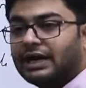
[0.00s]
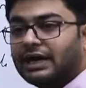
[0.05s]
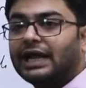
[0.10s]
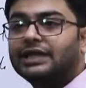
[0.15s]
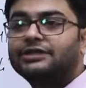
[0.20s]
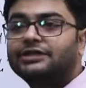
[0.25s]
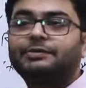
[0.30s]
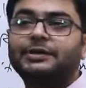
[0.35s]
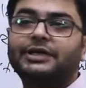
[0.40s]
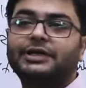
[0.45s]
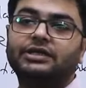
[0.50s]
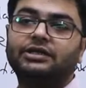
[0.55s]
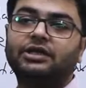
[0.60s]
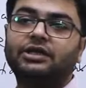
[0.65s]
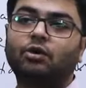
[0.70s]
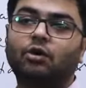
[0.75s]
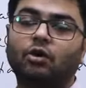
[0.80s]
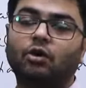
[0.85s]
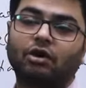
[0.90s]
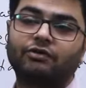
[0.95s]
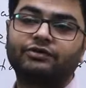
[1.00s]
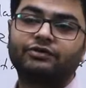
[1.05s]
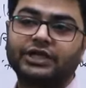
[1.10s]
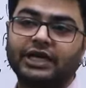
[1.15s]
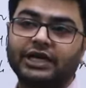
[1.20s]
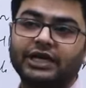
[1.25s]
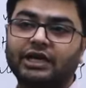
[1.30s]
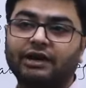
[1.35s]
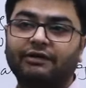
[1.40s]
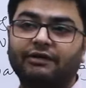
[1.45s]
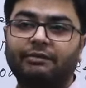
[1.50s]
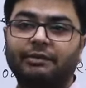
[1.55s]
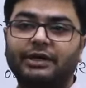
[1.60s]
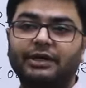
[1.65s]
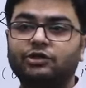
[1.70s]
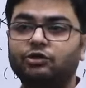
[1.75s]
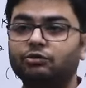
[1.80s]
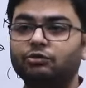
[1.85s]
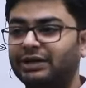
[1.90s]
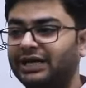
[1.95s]
enhancement in the role of state
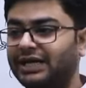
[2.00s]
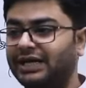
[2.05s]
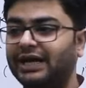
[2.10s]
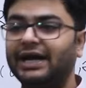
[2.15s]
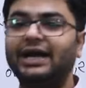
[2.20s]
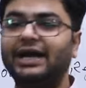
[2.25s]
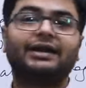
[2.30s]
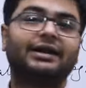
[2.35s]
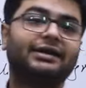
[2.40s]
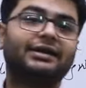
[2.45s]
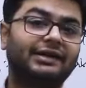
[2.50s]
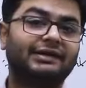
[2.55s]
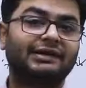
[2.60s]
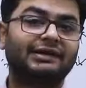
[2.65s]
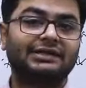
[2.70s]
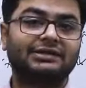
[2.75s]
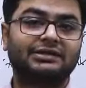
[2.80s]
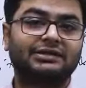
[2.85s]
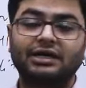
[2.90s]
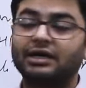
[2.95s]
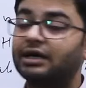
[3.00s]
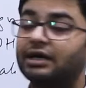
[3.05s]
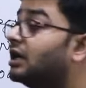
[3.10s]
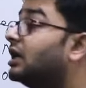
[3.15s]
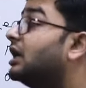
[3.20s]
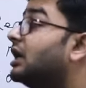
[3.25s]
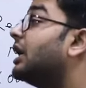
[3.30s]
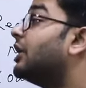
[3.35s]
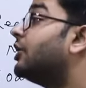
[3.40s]
governments to mitigate a disaster?